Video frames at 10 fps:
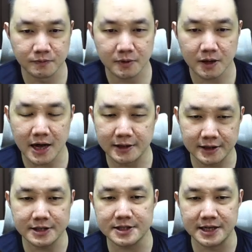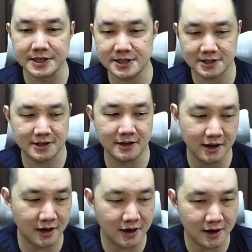And this is
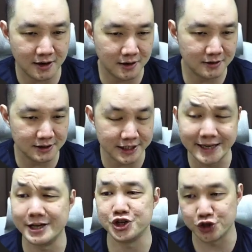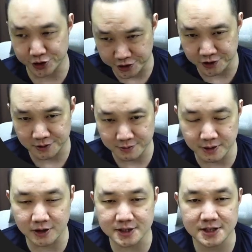the danger here,
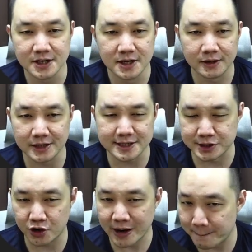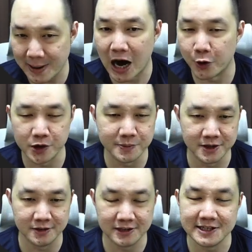because this is not
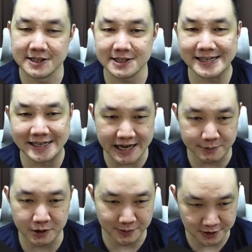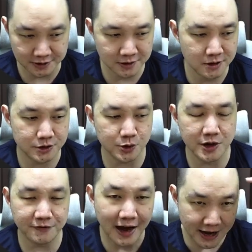empowerment, this is enablement. So
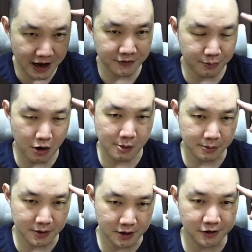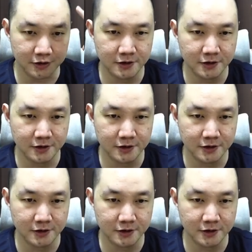if I have a problem here